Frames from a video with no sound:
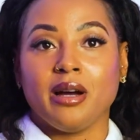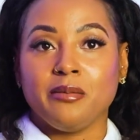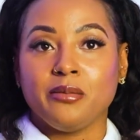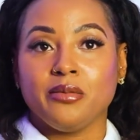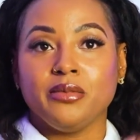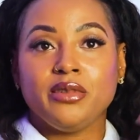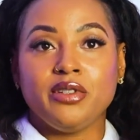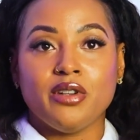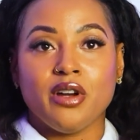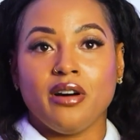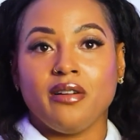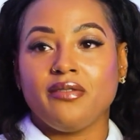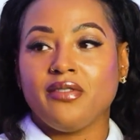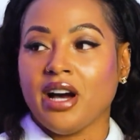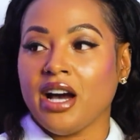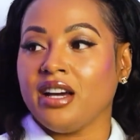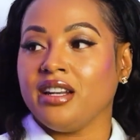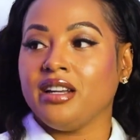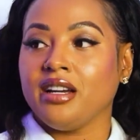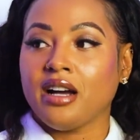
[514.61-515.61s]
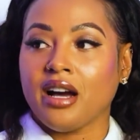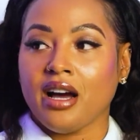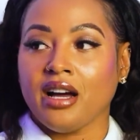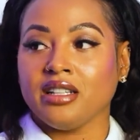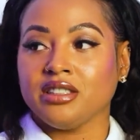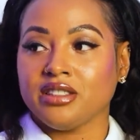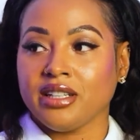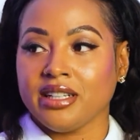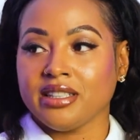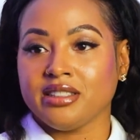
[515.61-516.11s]
I'm finding
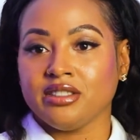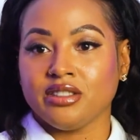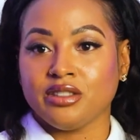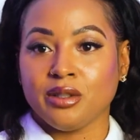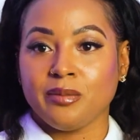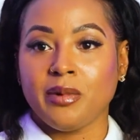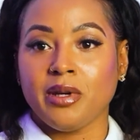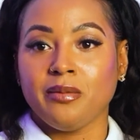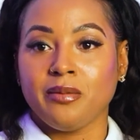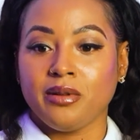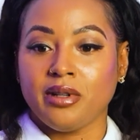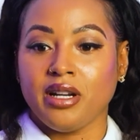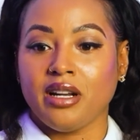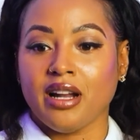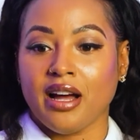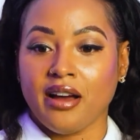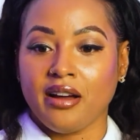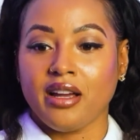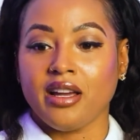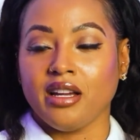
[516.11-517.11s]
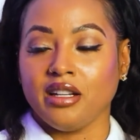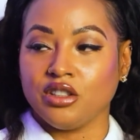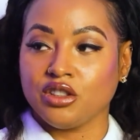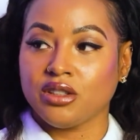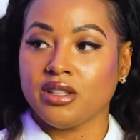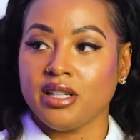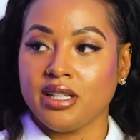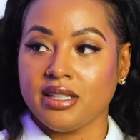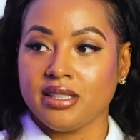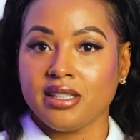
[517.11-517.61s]
contractors or people that I can
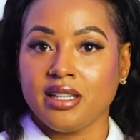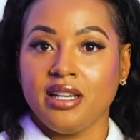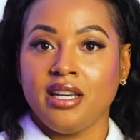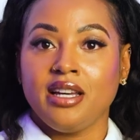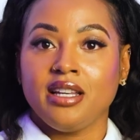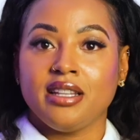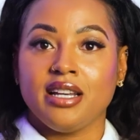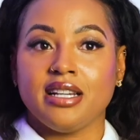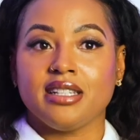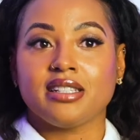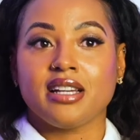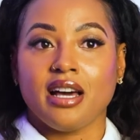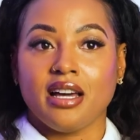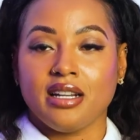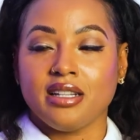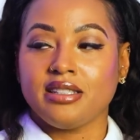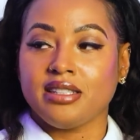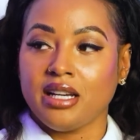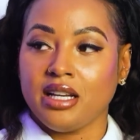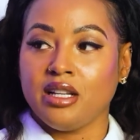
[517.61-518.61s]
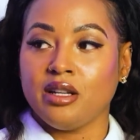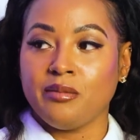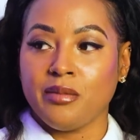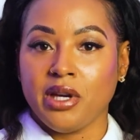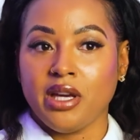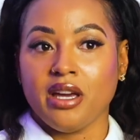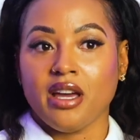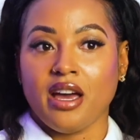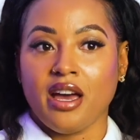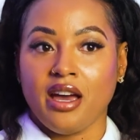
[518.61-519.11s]
trust that's kind of telling
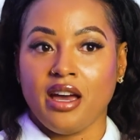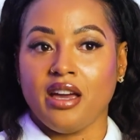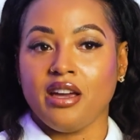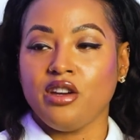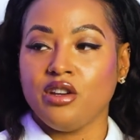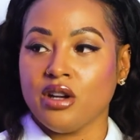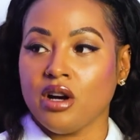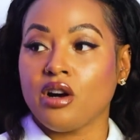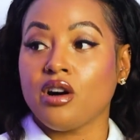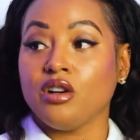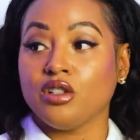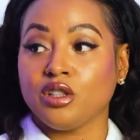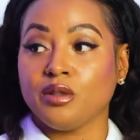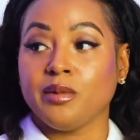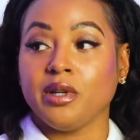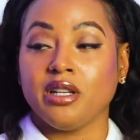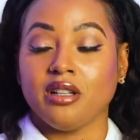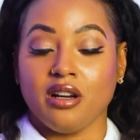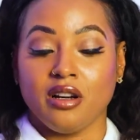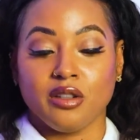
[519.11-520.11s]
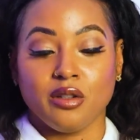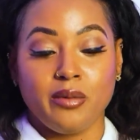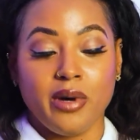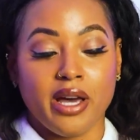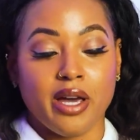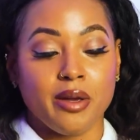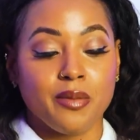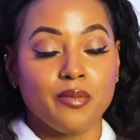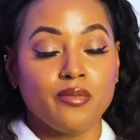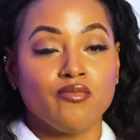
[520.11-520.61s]
me, hey, coach me along the
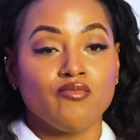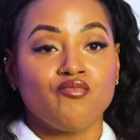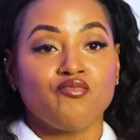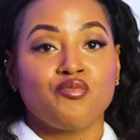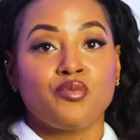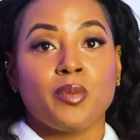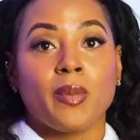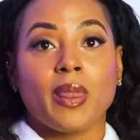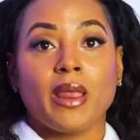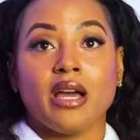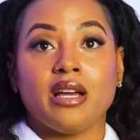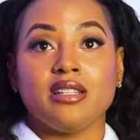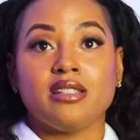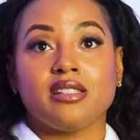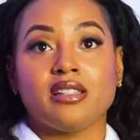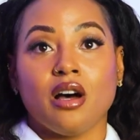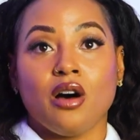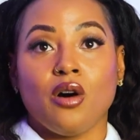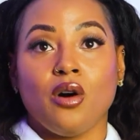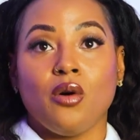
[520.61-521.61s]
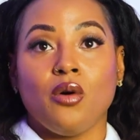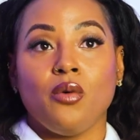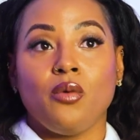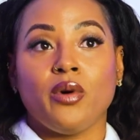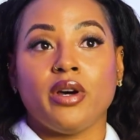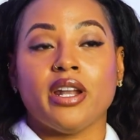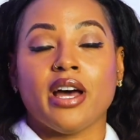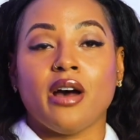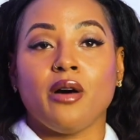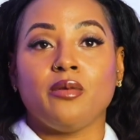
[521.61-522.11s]
way. And so
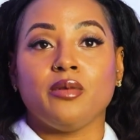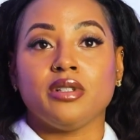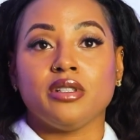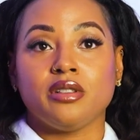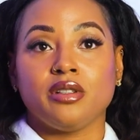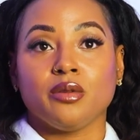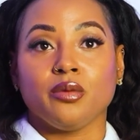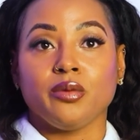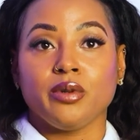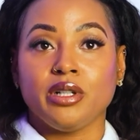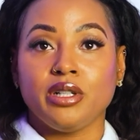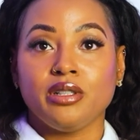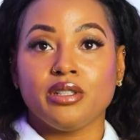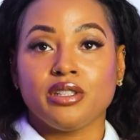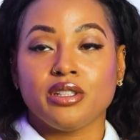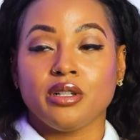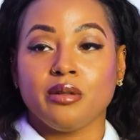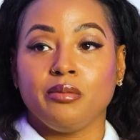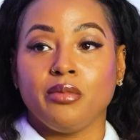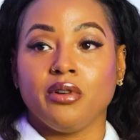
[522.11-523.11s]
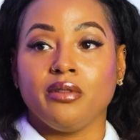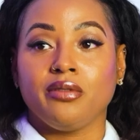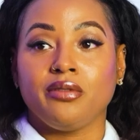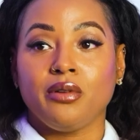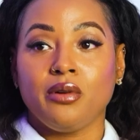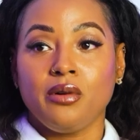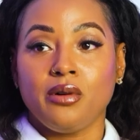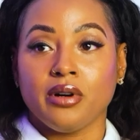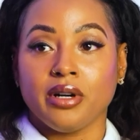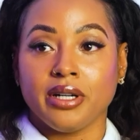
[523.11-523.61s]
when I was a realtor
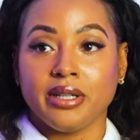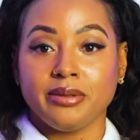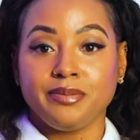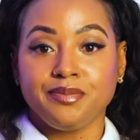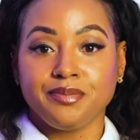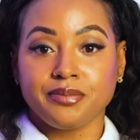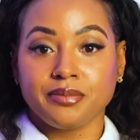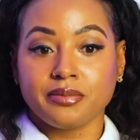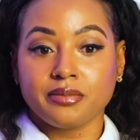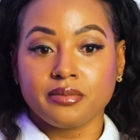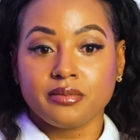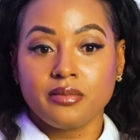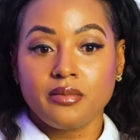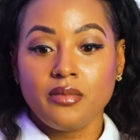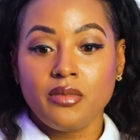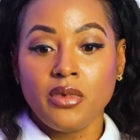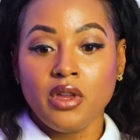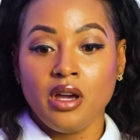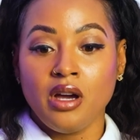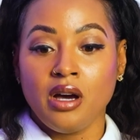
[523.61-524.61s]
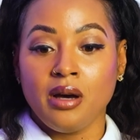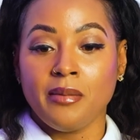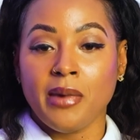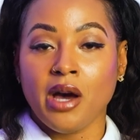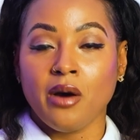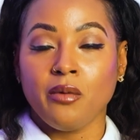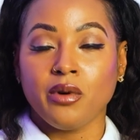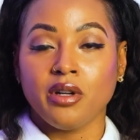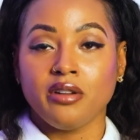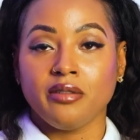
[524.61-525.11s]
before,
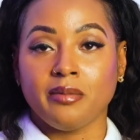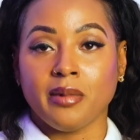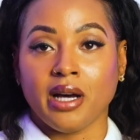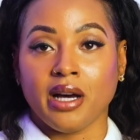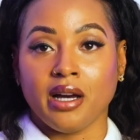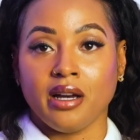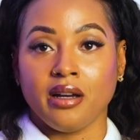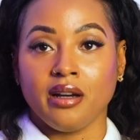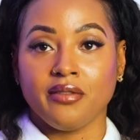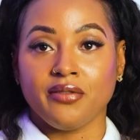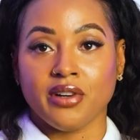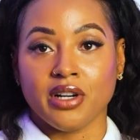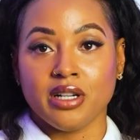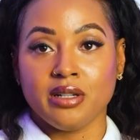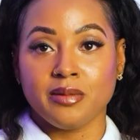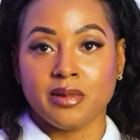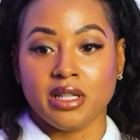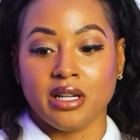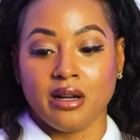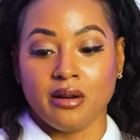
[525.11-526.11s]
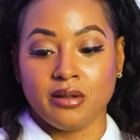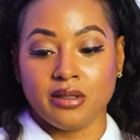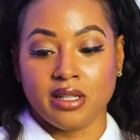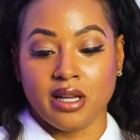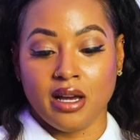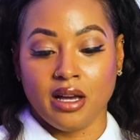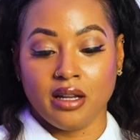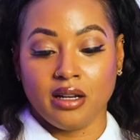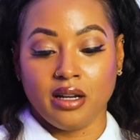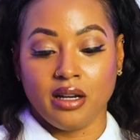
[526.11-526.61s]
at one of my firms that I was
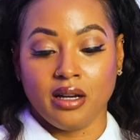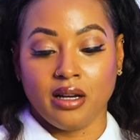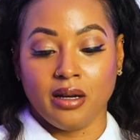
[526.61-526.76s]
at,